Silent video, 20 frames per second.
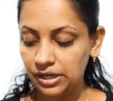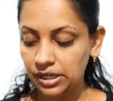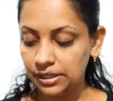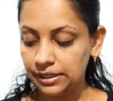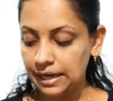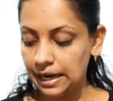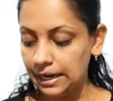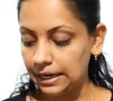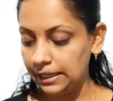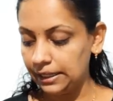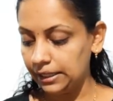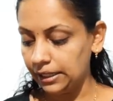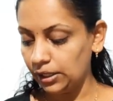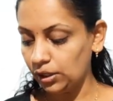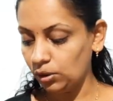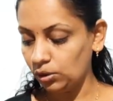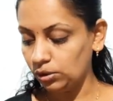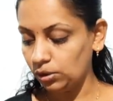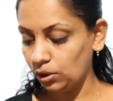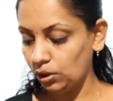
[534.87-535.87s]
diet and
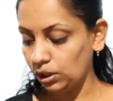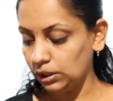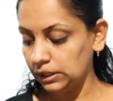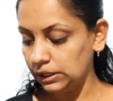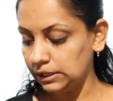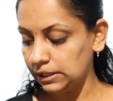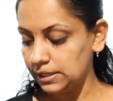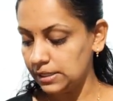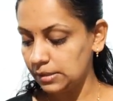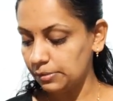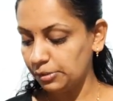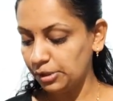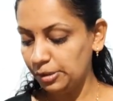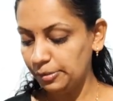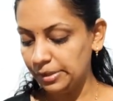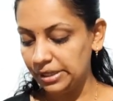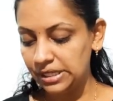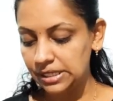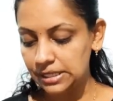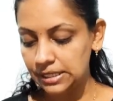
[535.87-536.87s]
all other
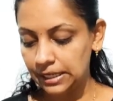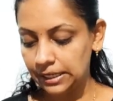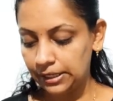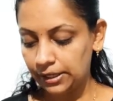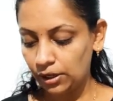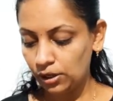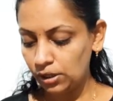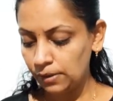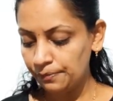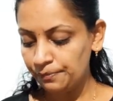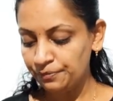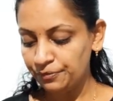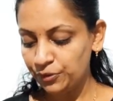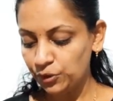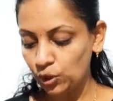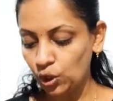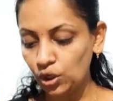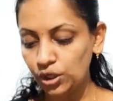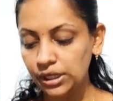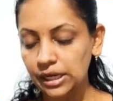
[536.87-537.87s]
supplements that are
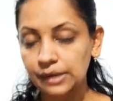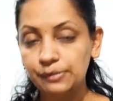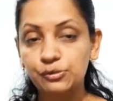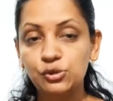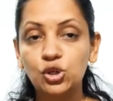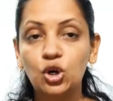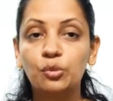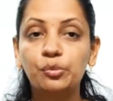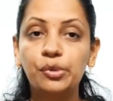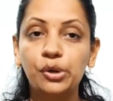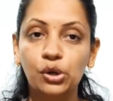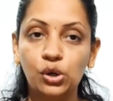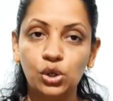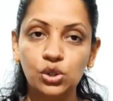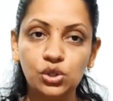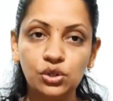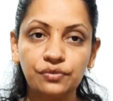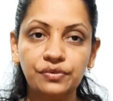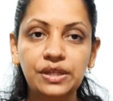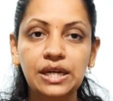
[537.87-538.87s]
not absorbed because
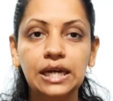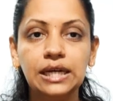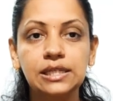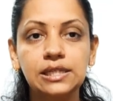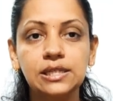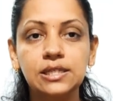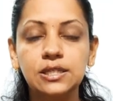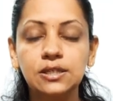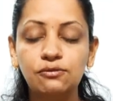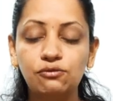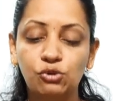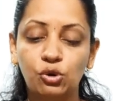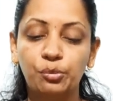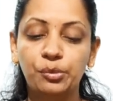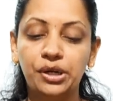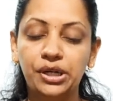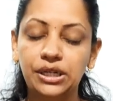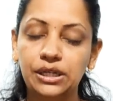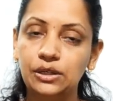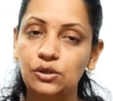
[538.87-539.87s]
of the excessive
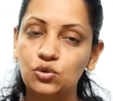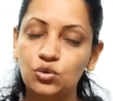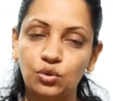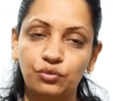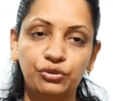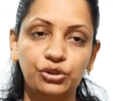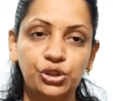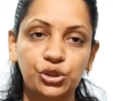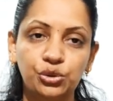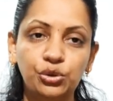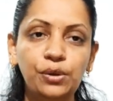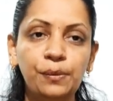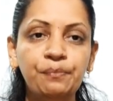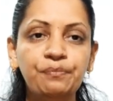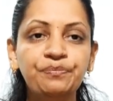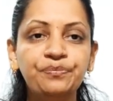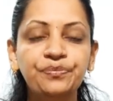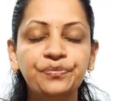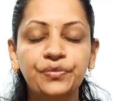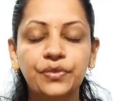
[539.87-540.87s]
vomiting. So we should
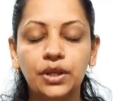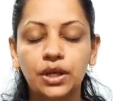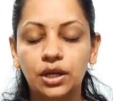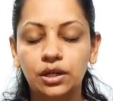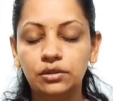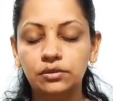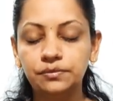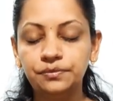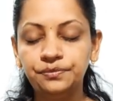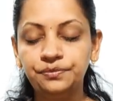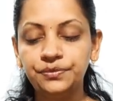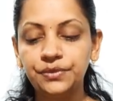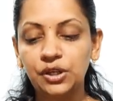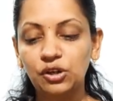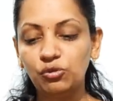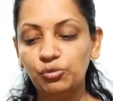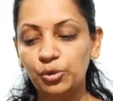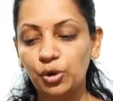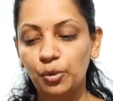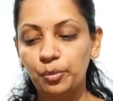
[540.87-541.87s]

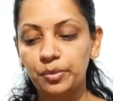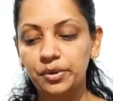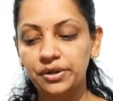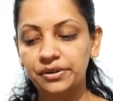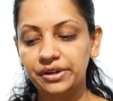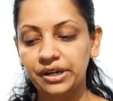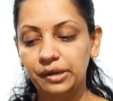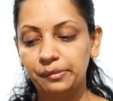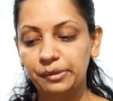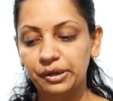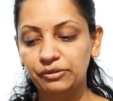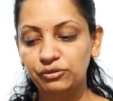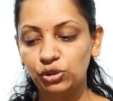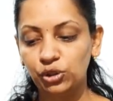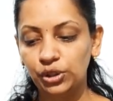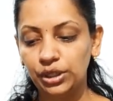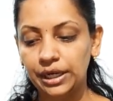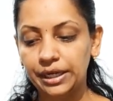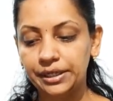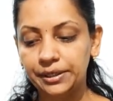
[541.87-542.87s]
give proper treatment for
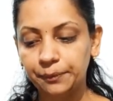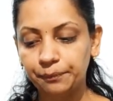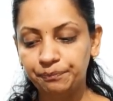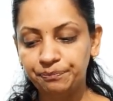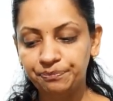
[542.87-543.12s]
that.